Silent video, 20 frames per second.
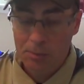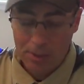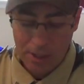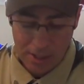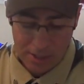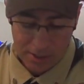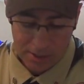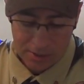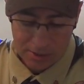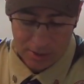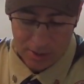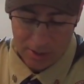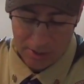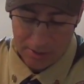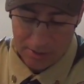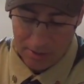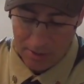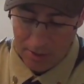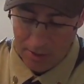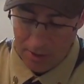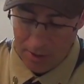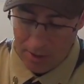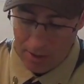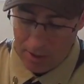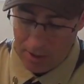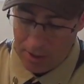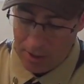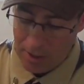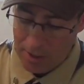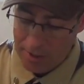bag at night.
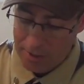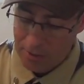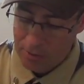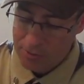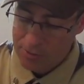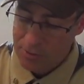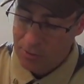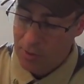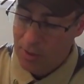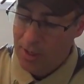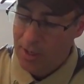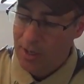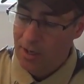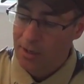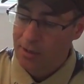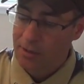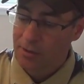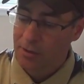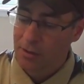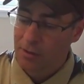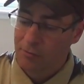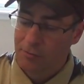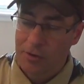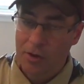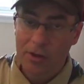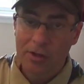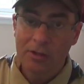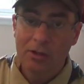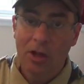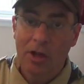I also had a
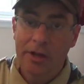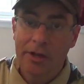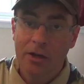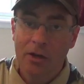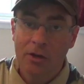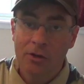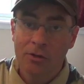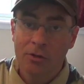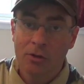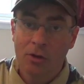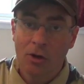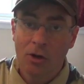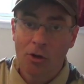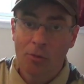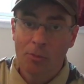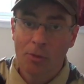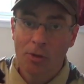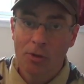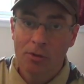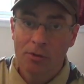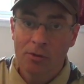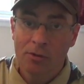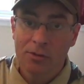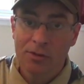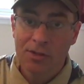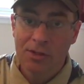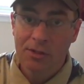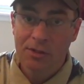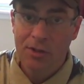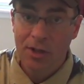very light Under Armour
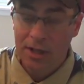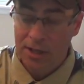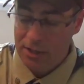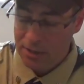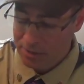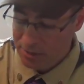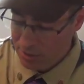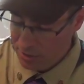synthetic